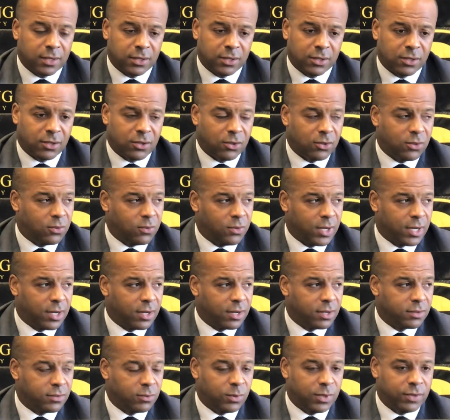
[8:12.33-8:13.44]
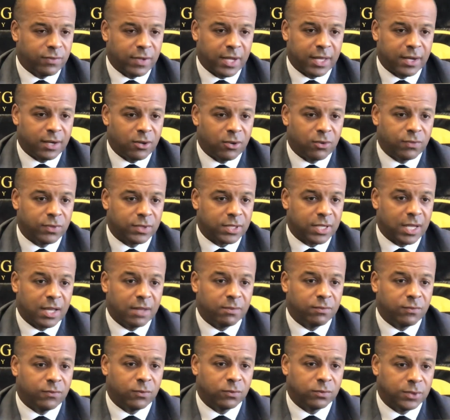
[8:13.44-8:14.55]
you know, where we've had an
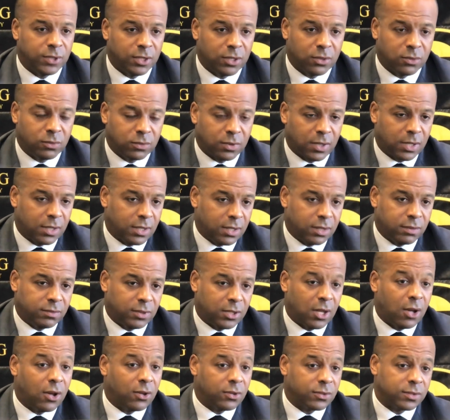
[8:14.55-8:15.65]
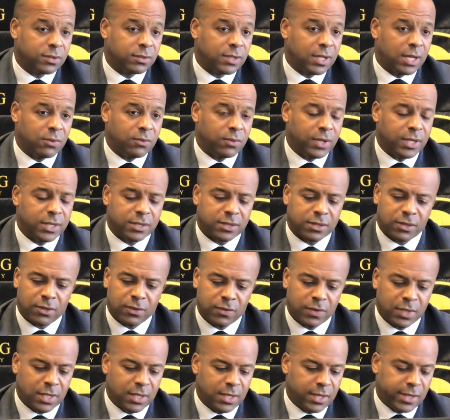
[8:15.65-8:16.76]
overtime, you know, loss that way. So
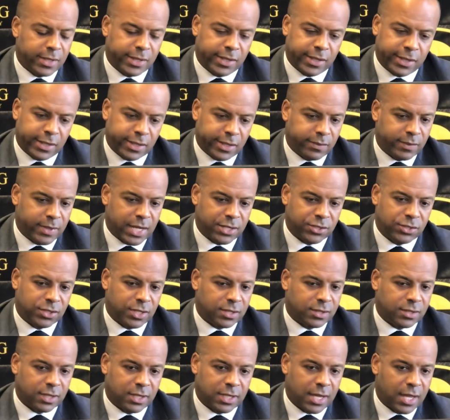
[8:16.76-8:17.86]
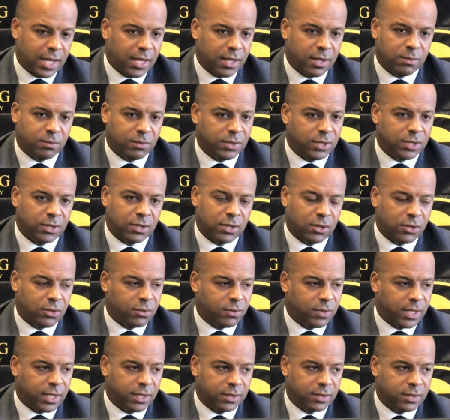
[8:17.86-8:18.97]
that's just the game, you
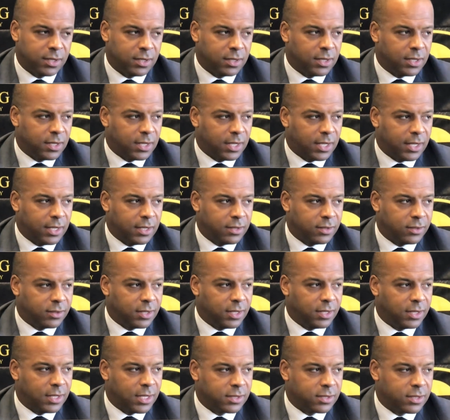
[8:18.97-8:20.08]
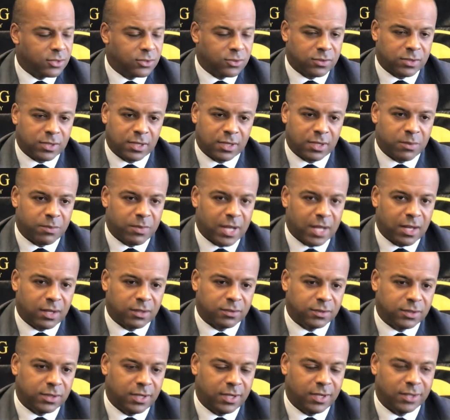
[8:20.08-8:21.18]
know, and the thing that's interesting
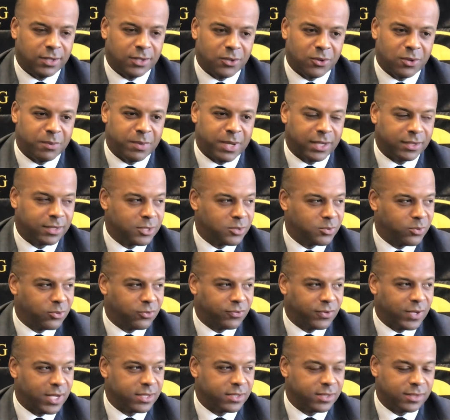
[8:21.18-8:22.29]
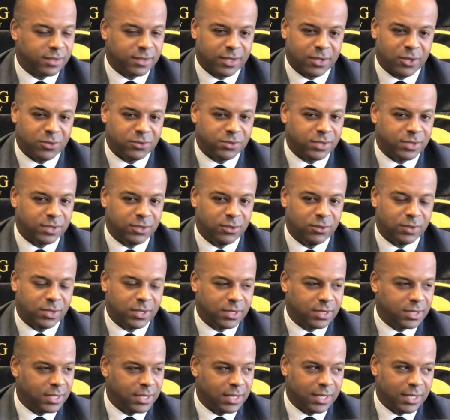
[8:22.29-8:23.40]
about, you know, about this profession, coaching, you
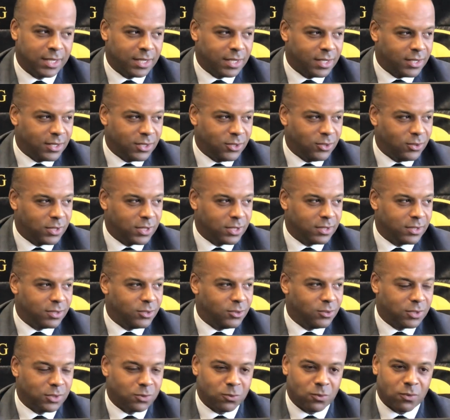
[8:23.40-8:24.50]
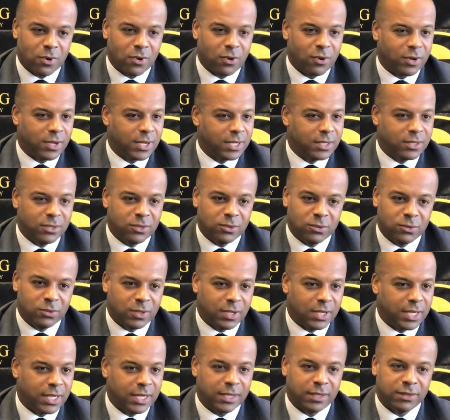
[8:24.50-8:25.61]
can work and
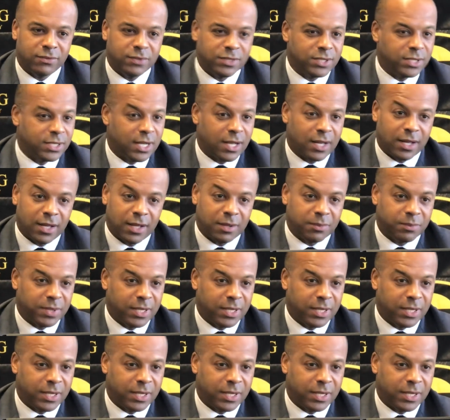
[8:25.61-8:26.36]
do a hell of a job